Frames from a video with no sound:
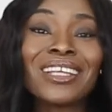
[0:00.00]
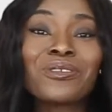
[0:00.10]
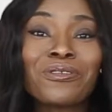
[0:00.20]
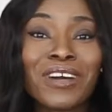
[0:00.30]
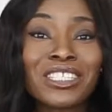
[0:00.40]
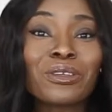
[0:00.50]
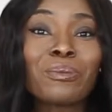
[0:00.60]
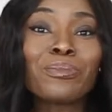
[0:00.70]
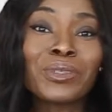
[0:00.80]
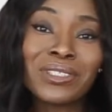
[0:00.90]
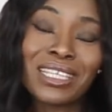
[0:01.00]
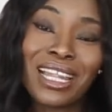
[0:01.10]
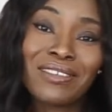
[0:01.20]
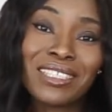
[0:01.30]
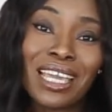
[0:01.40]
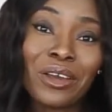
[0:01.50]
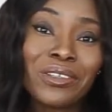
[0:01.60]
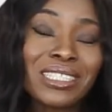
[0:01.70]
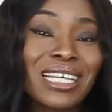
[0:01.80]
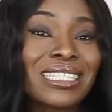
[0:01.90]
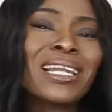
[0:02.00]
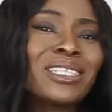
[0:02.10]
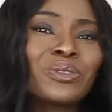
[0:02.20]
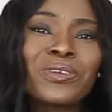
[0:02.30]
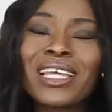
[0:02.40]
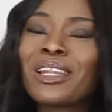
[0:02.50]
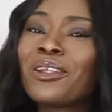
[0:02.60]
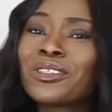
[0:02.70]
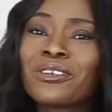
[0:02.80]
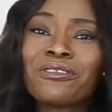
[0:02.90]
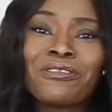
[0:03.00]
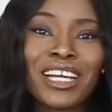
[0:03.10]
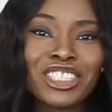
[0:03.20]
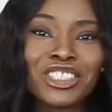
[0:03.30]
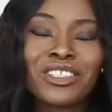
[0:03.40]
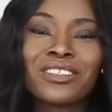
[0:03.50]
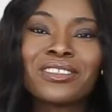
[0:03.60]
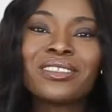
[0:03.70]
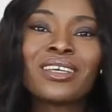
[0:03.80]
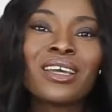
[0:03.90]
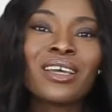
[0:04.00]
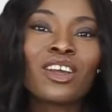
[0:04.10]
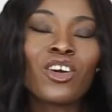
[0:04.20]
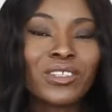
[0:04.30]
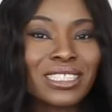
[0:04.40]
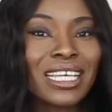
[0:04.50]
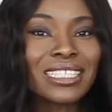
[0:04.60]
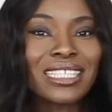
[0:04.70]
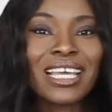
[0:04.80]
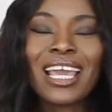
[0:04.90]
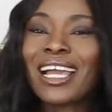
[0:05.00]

I do fashion, beauty, lifestyle content. I really do a lot of fashion content here.